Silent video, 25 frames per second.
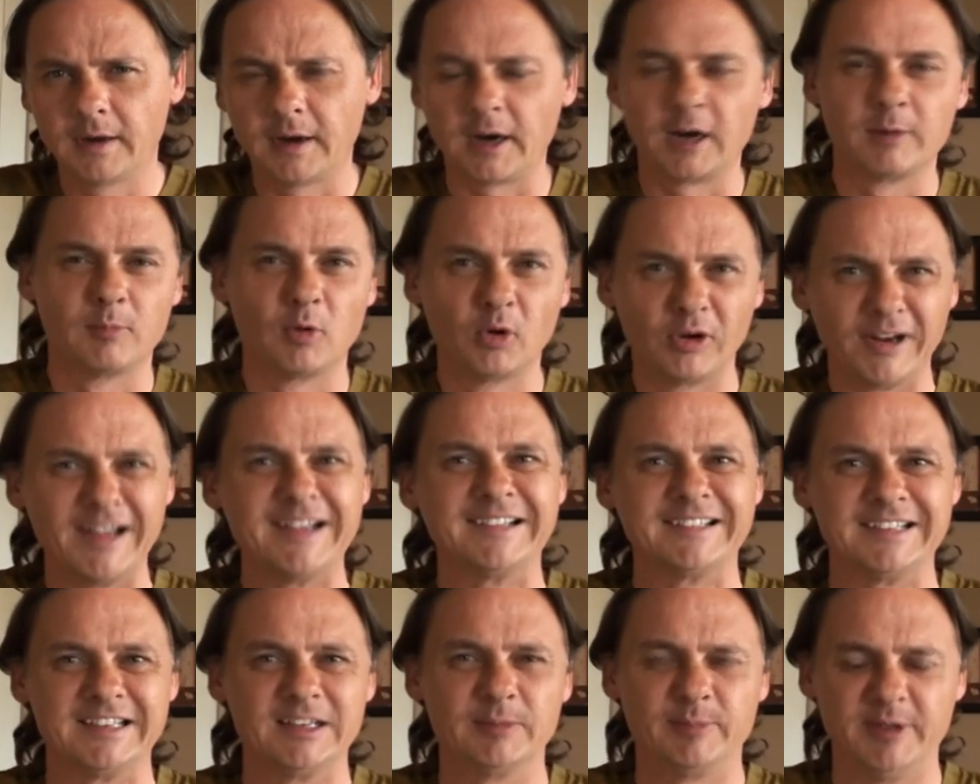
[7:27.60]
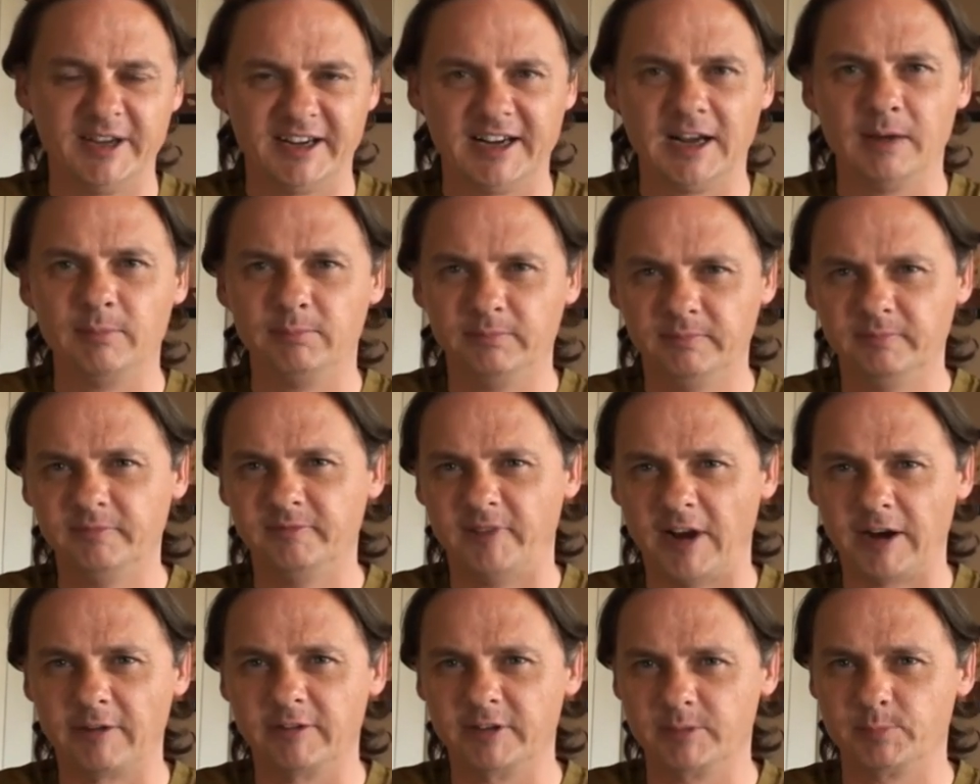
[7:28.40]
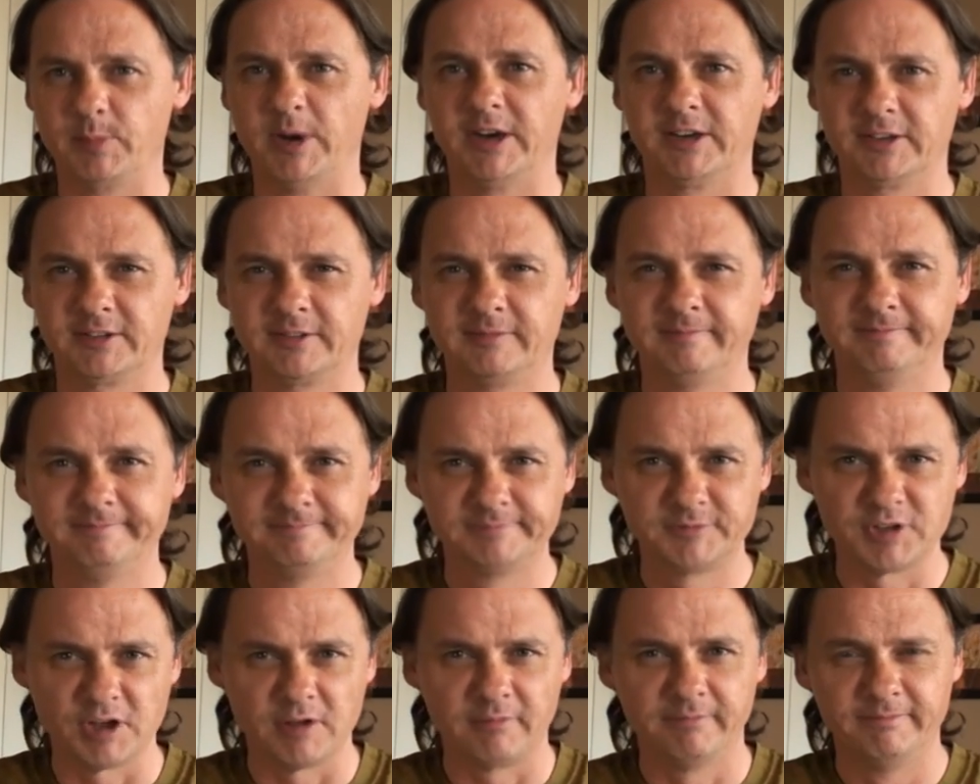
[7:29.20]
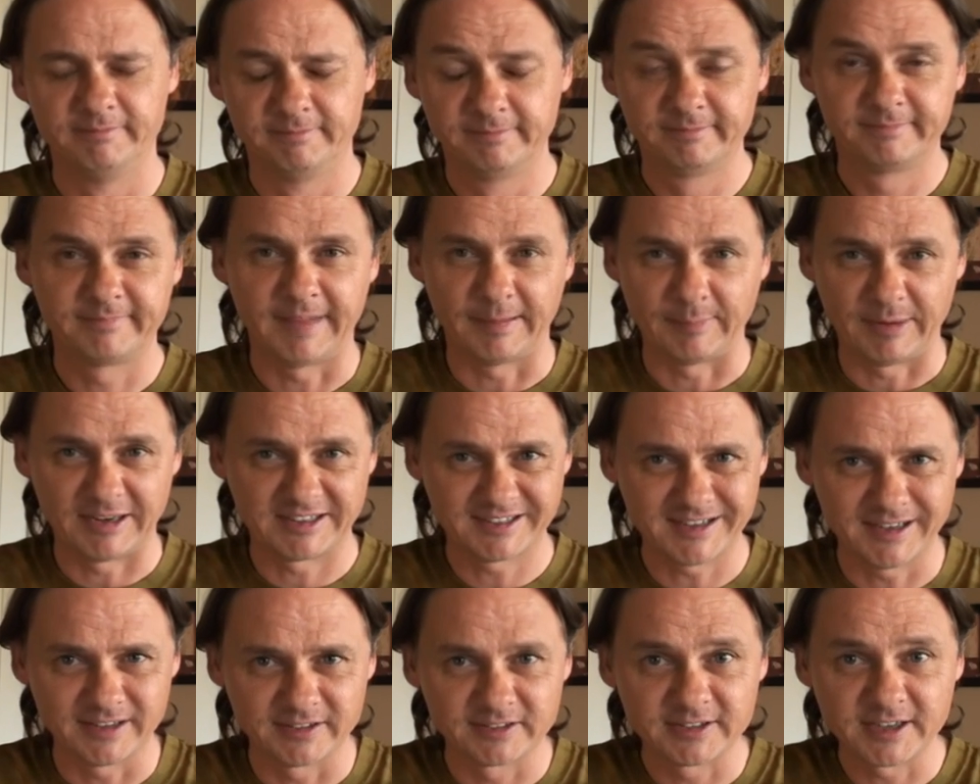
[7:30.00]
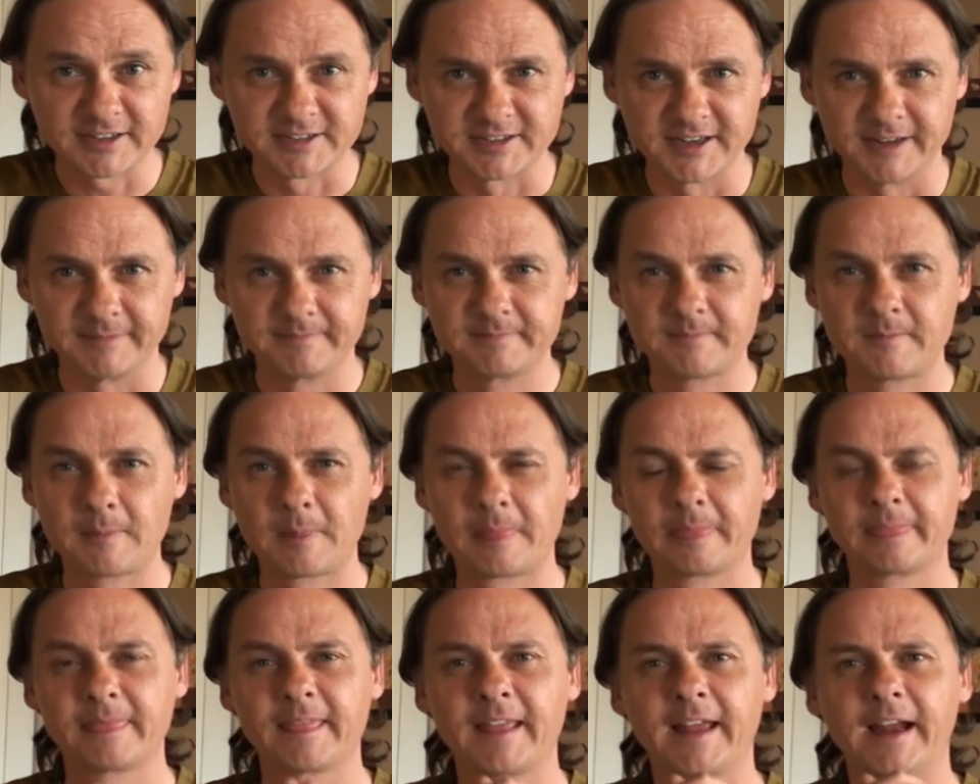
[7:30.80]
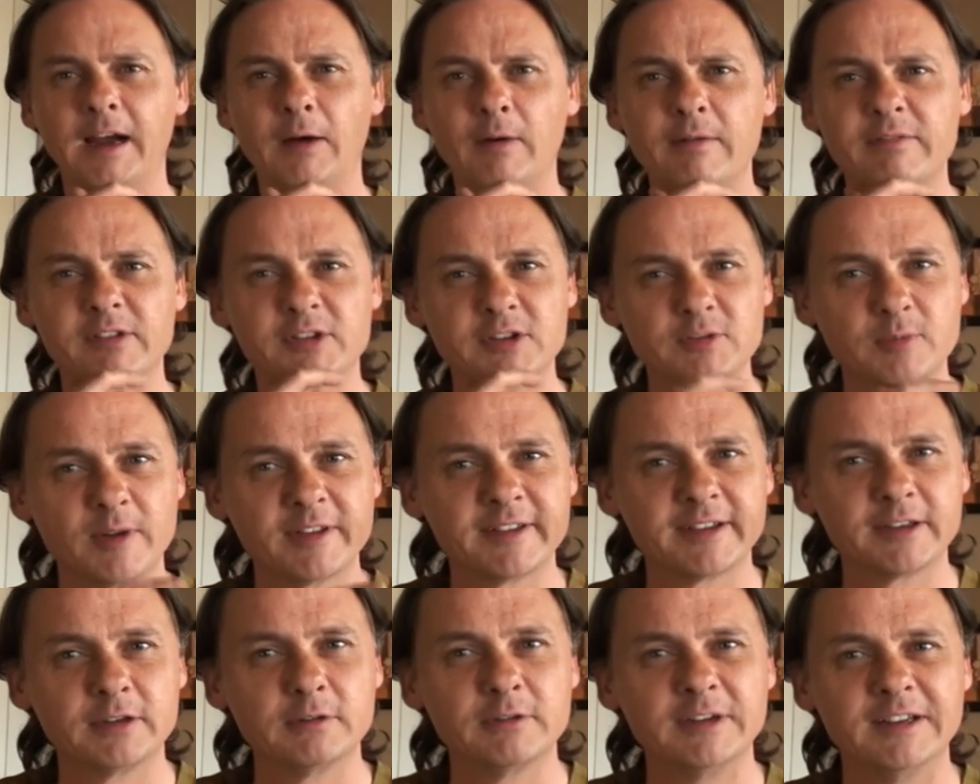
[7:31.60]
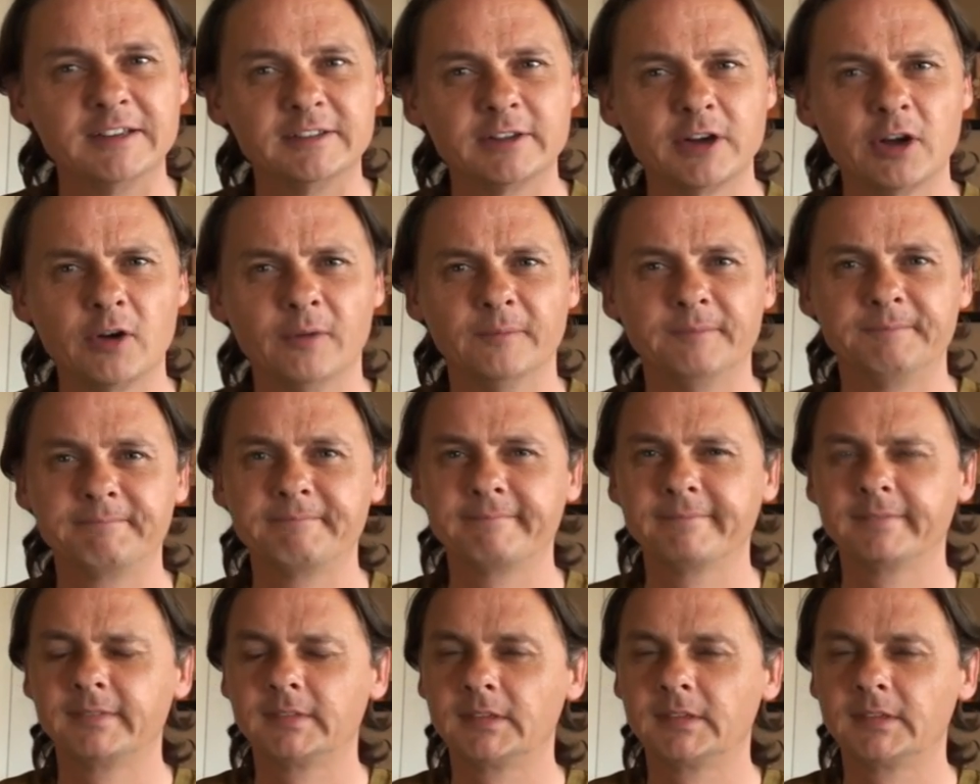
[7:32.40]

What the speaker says: are more likely to pick up virus bugs. So that makes sense, doesn't it? However, there's one thing you need to know.